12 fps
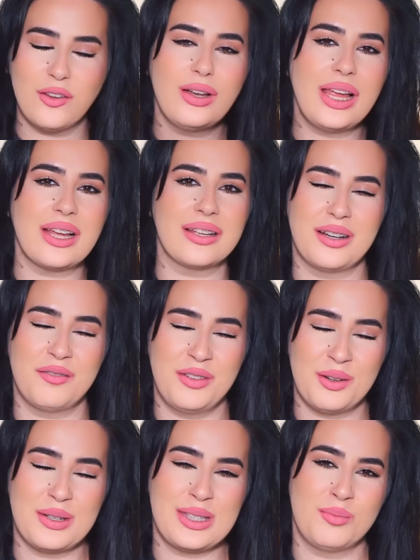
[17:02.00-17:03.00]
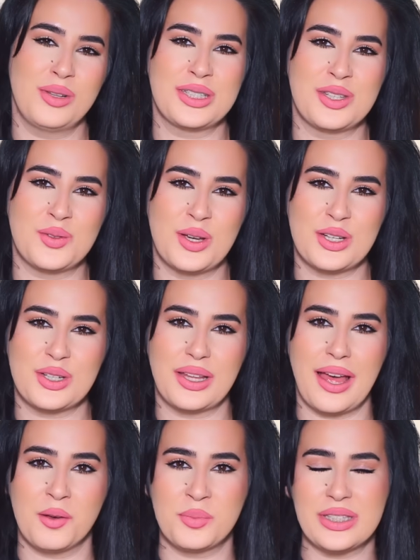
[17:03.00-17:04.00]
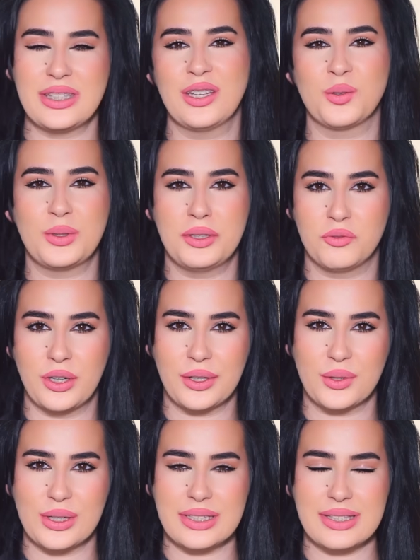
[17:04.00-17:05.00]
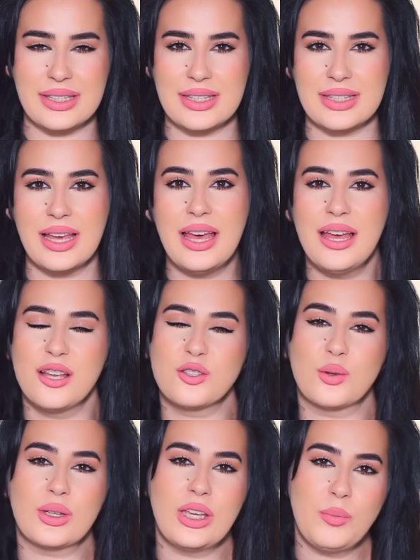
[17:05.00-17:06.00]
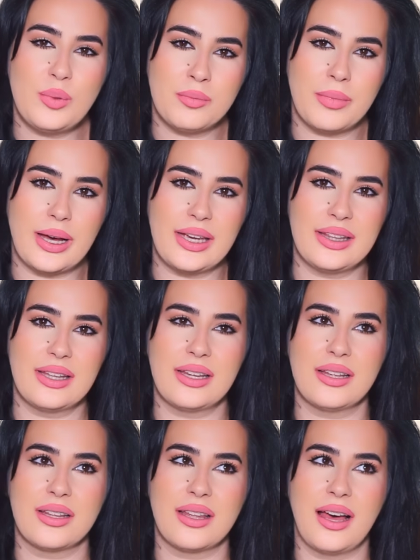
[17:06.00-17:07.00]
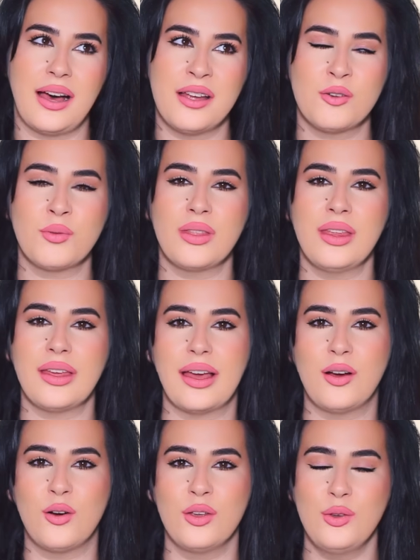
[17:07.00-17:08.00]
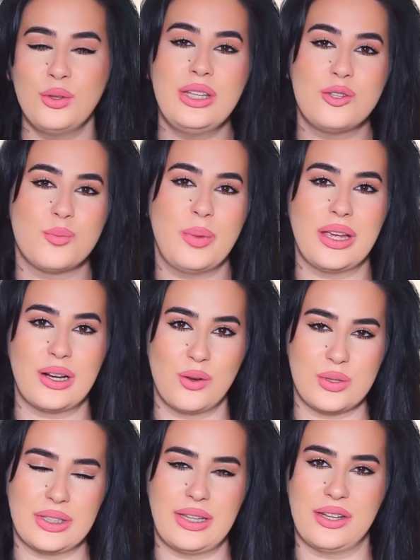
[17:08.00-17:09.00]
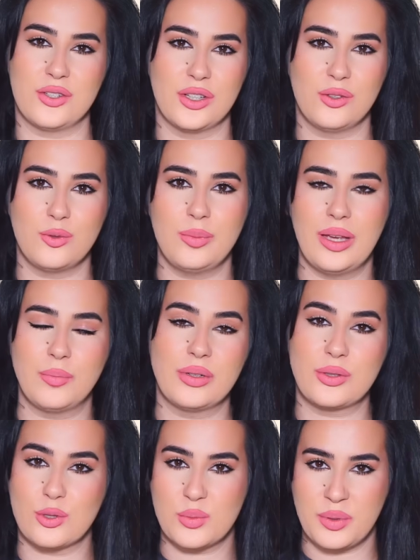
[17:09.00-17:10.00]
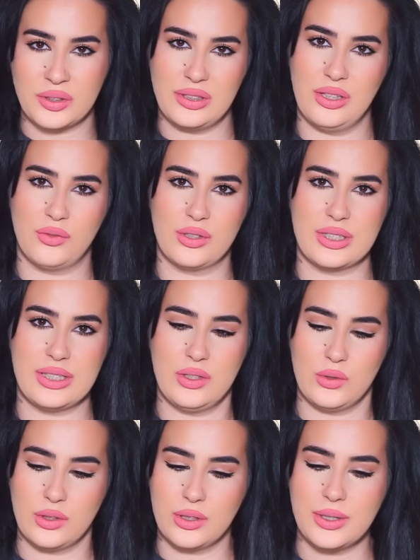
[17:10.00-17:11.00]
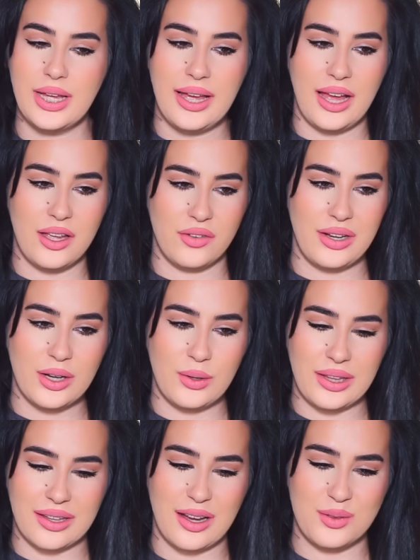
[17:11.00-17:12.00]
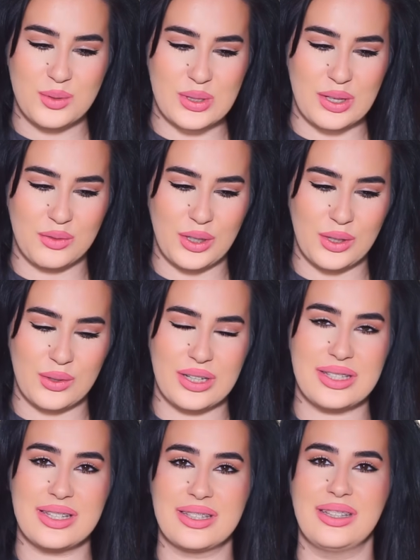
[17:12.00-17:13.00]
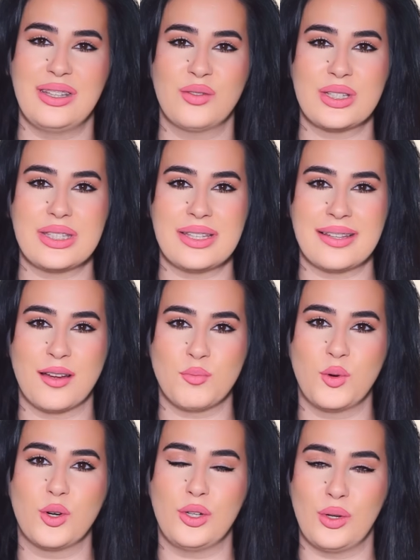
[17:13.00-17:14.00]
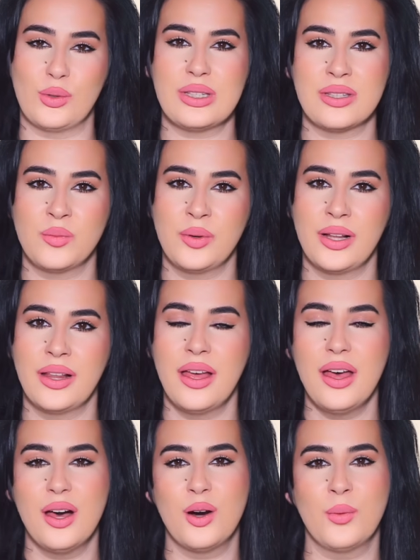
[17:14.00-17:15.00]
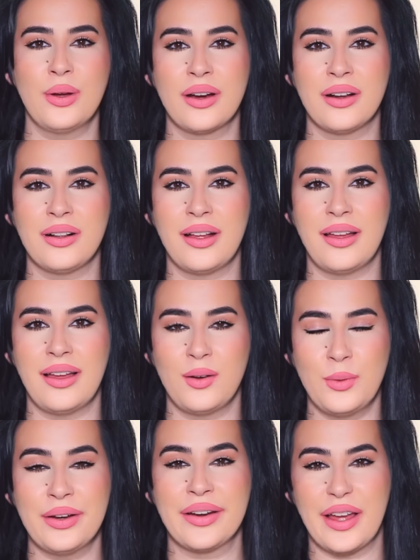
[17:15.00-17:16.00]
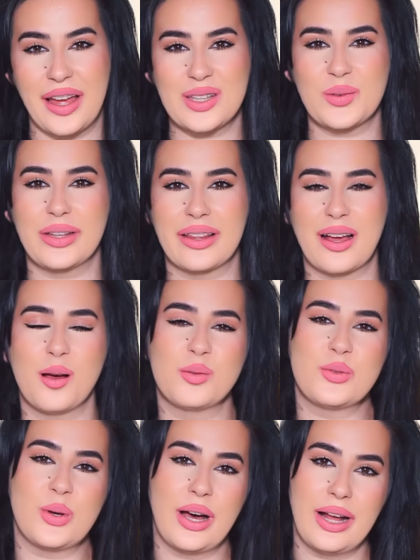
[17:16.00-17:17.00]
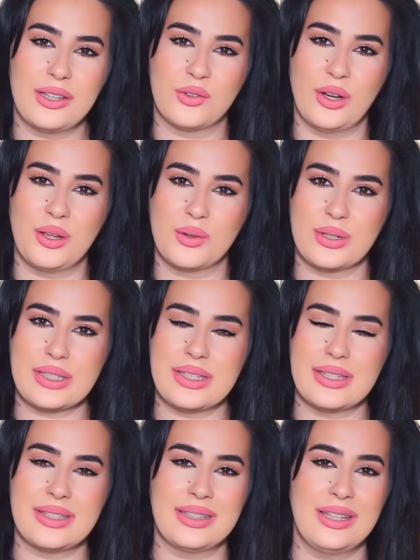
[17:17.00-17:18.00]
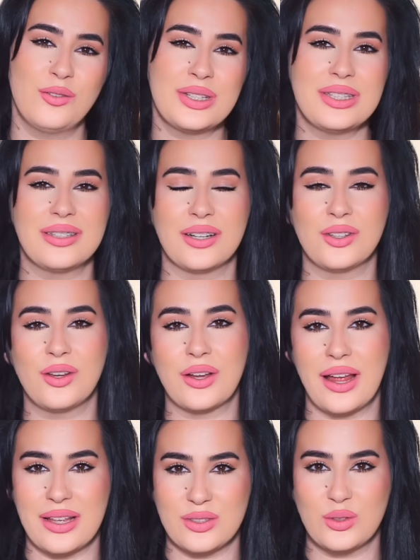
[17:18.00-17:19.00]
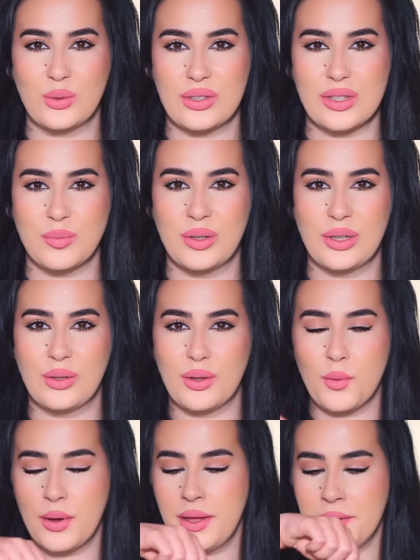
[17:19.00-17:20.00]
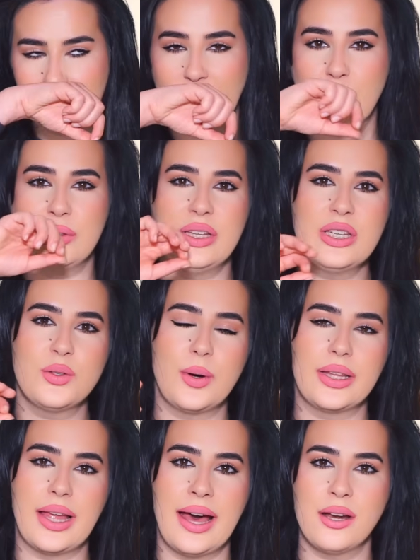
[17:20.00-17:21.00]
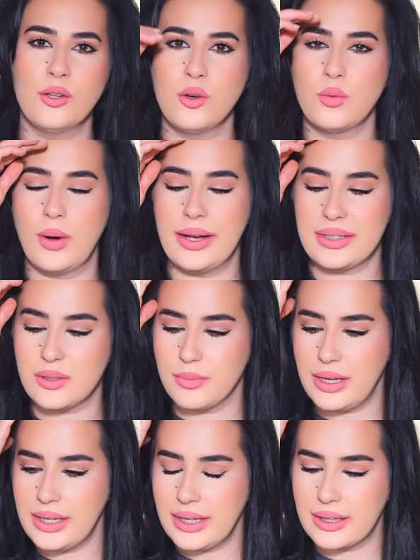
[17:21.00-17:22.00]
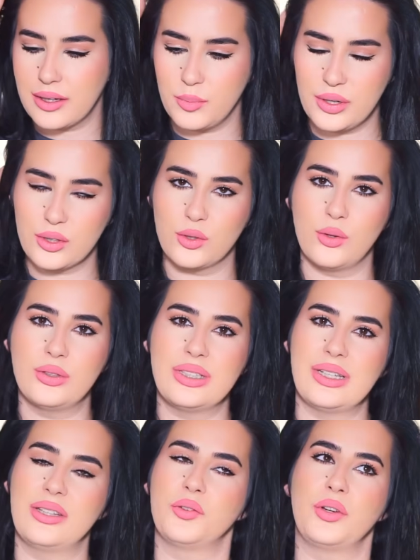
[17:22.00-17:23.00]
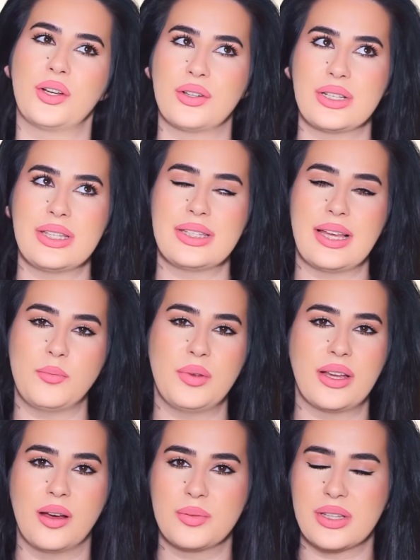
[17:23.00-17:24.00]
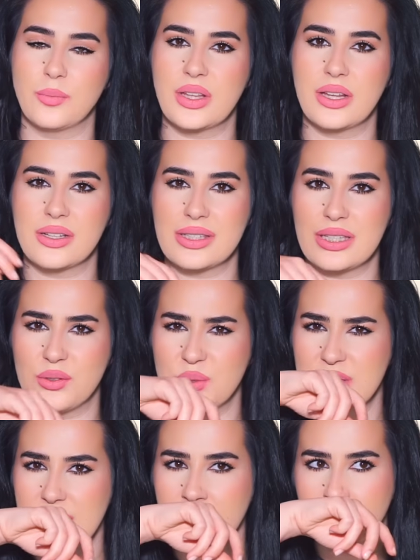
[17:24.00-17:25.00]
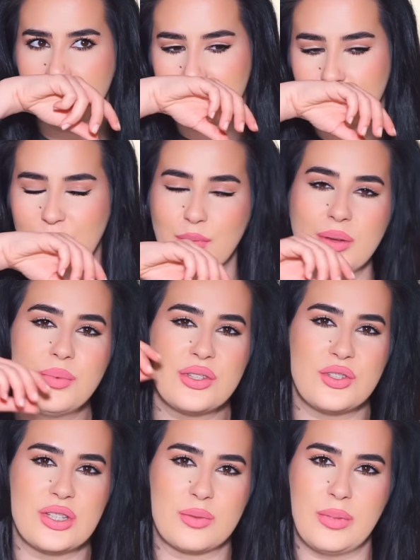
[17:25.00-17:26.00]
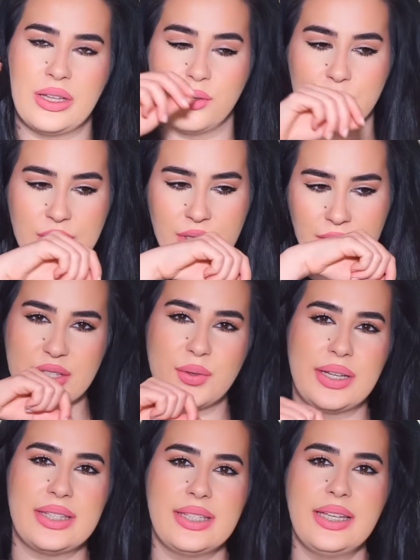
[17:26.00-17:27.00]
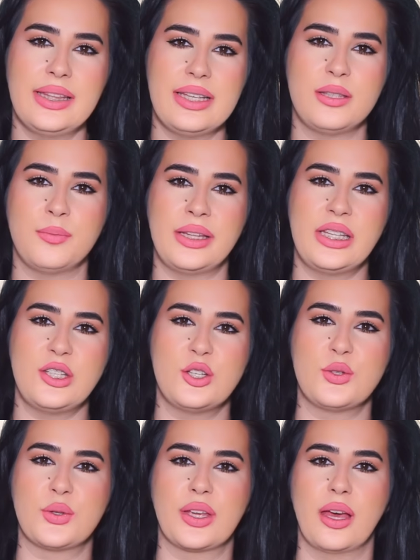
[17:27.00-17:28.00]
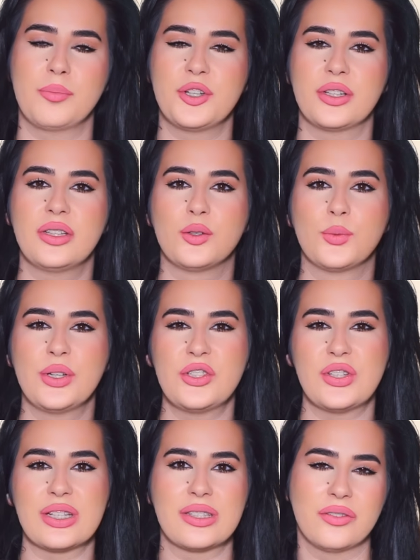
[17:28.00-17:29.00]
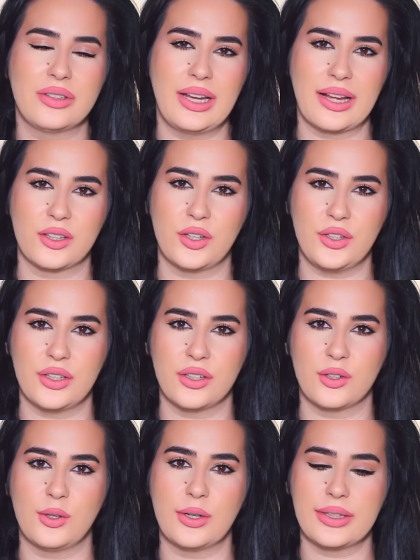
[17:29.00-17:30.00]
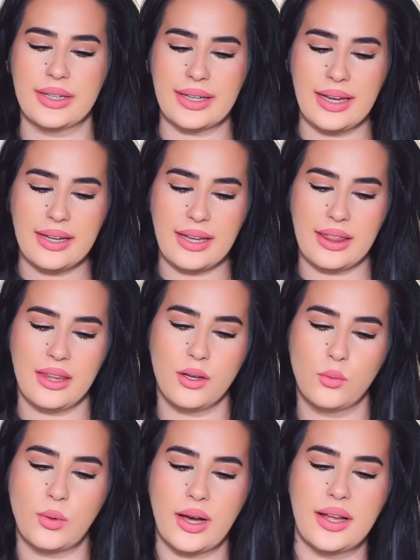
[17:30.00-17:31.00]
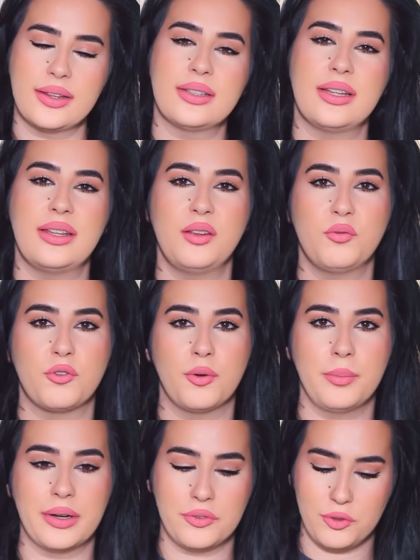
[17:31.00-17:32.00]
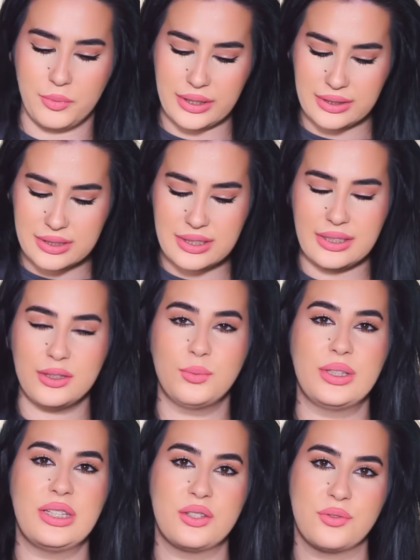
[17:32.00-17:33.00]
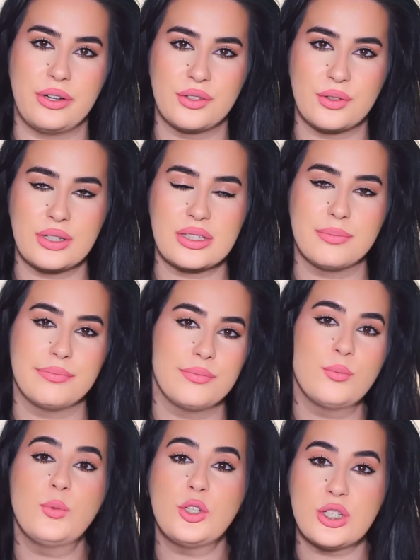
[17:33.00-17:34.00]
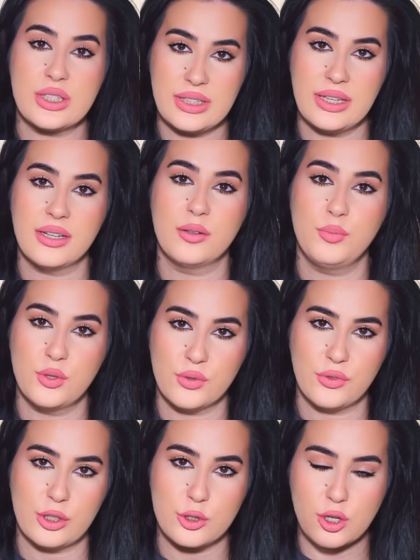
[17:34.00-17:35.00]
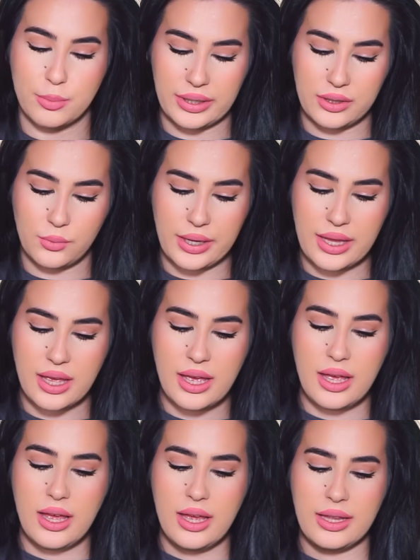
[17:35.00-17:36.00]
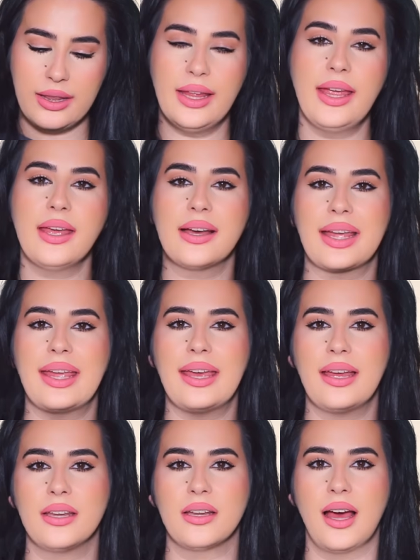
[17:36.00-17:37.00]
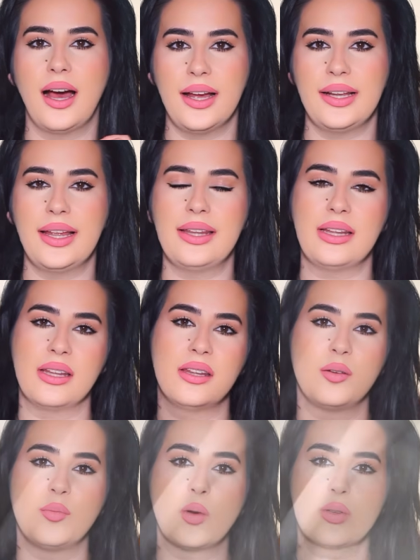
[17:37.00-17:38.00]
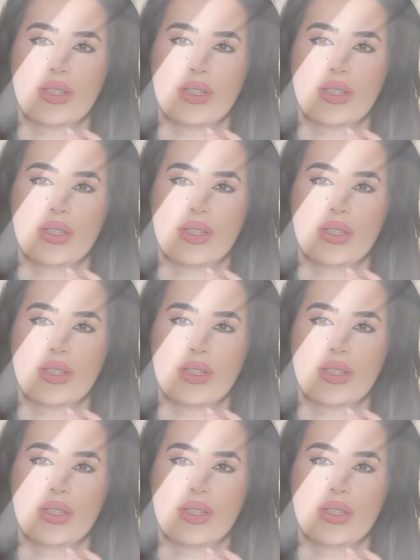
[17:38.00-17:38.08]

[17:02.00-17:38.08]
feel like a very similar situation happens here with the fragrances. So keep in mind, I don't think you need to pay close attention to be able to spot the differences, you know? I feel like when it comes to some fragrances, the differences are more noticeable, whereas when it comes to other fragrances, the differences are not as noticeable, you know? Now this one, I don't know why smelling it compared to all these other fragrances, I pick up something citrusy. But maybe it's just my nose. So I'd say this manages to capture the richness of the lactonic accord. Again, I think what the team from Parfumat did with this fragrance, which is a beautiful job, by the way, they again highlighted the most